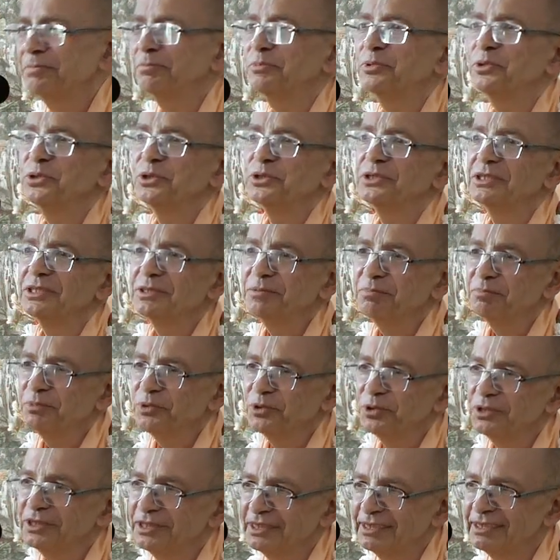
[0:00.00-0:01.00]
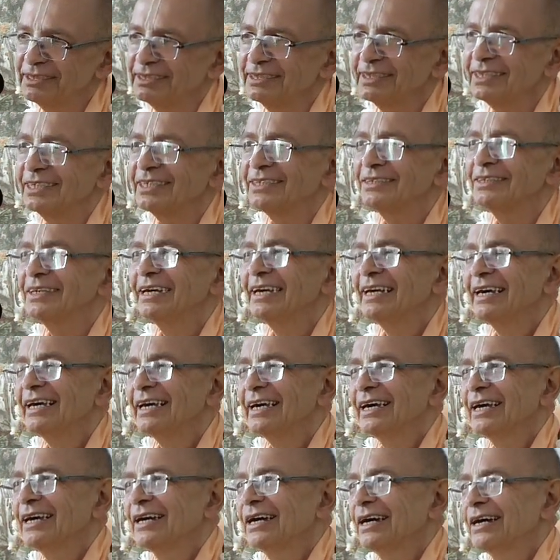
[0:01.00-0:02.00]
point. The point is that
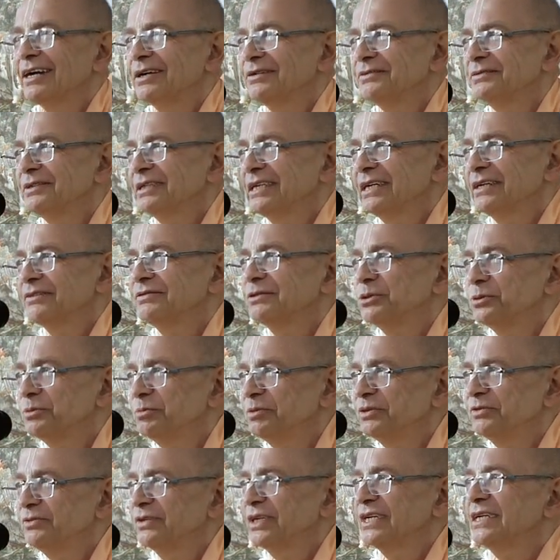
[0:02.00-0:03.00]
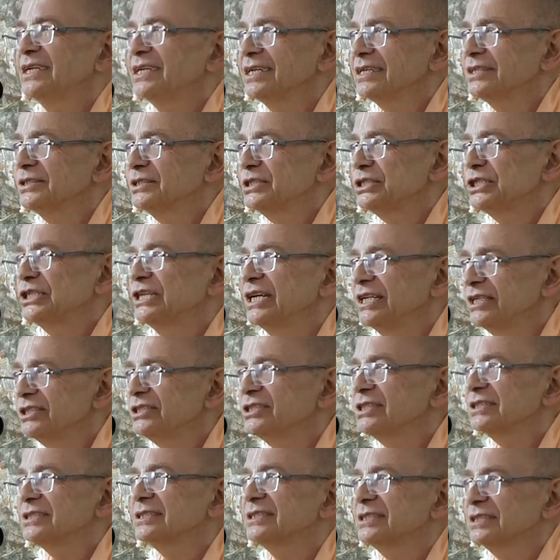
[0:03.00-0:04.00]
uh, we have to be very
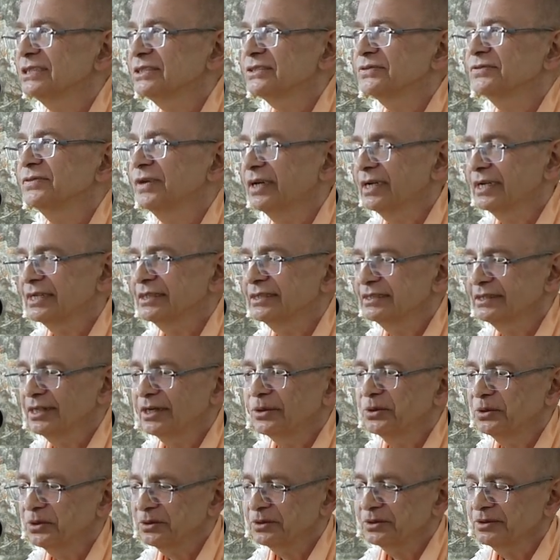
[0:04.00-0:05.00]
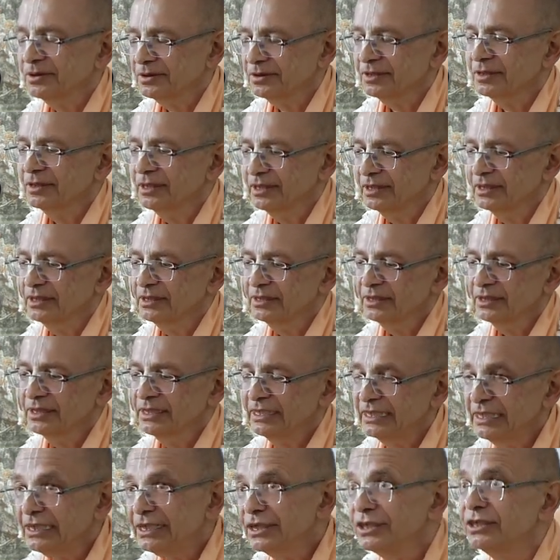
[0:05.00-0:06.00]
conscientious as far as our uh,
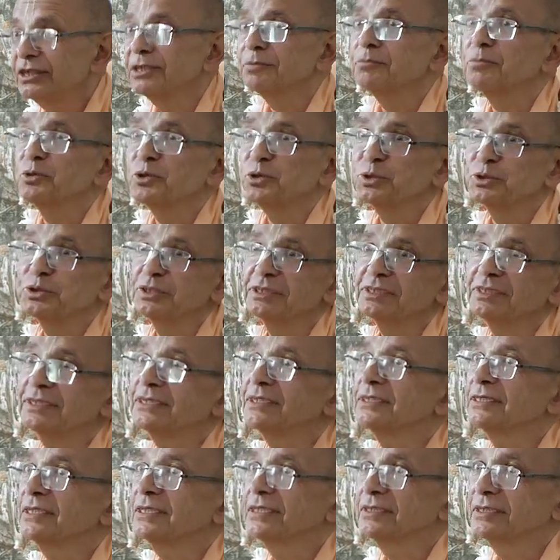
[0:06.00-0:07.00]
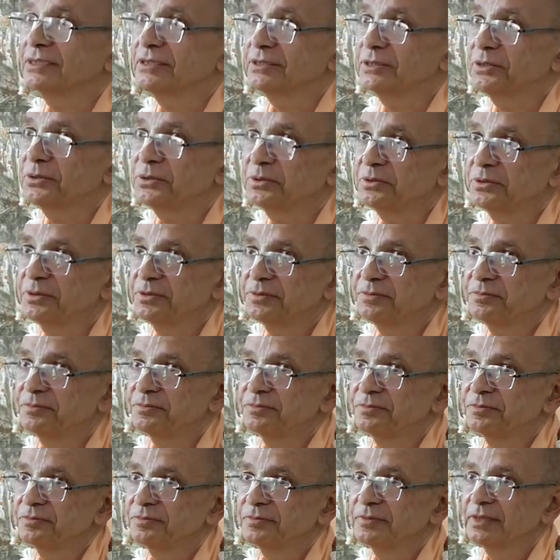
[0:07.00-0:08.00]
hearing process is concerned.
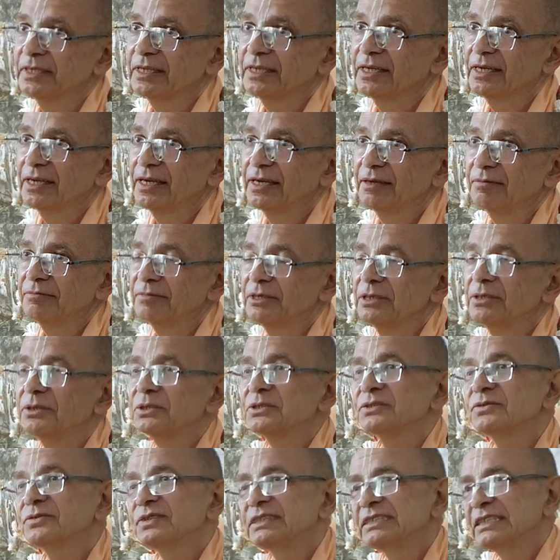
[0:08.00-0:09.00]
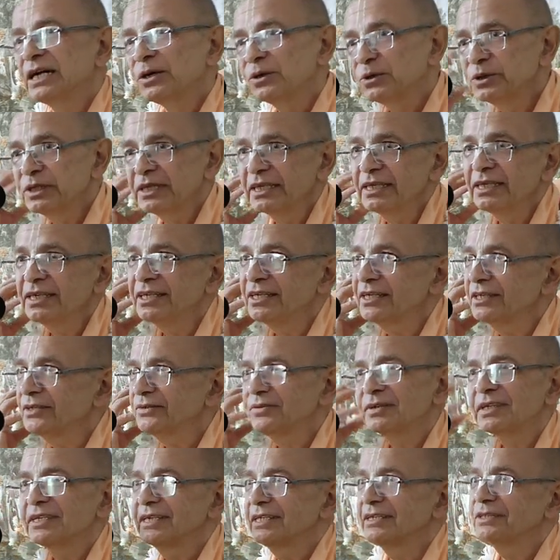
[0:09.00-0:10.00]
Because without hearing,
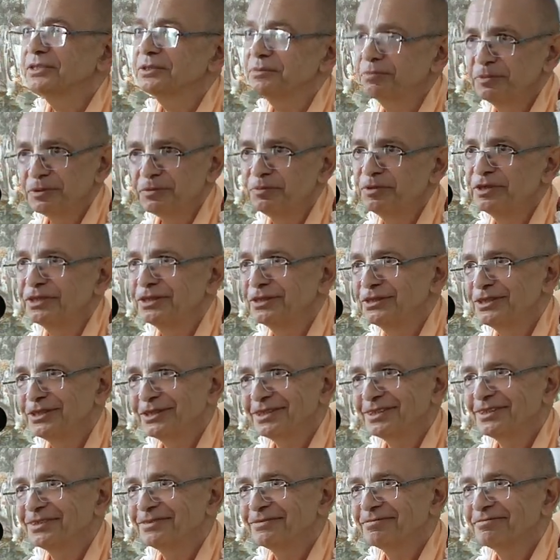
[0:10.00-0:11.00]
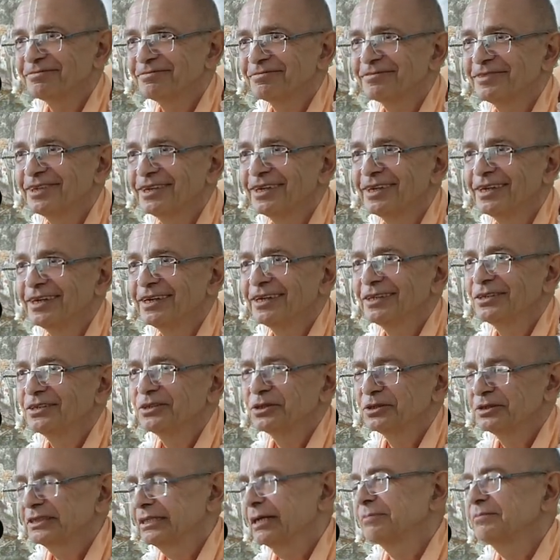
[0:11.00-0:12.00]
we cannot be preaching. You
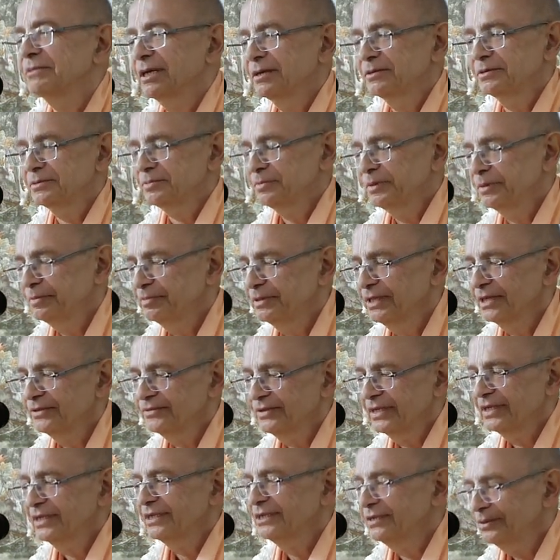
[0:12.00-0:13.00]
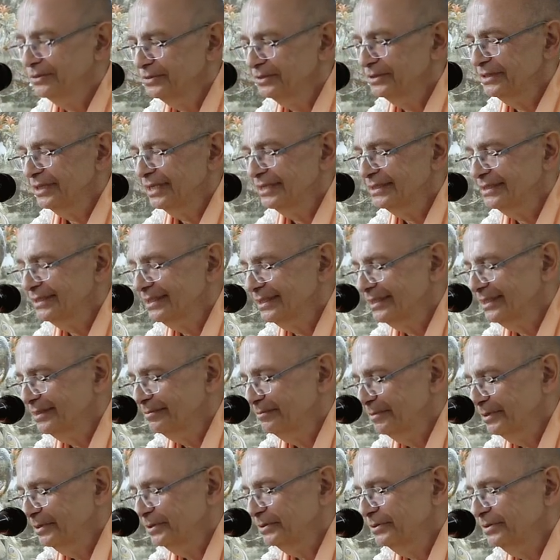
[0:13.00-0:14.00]
know, sometimes people are very enthusiastic
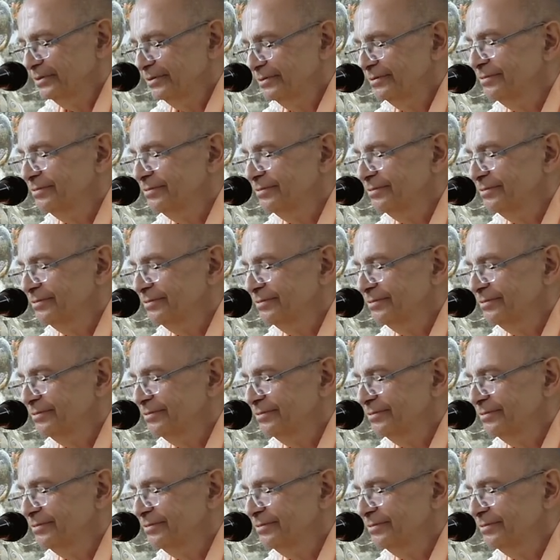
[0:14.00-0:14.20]
about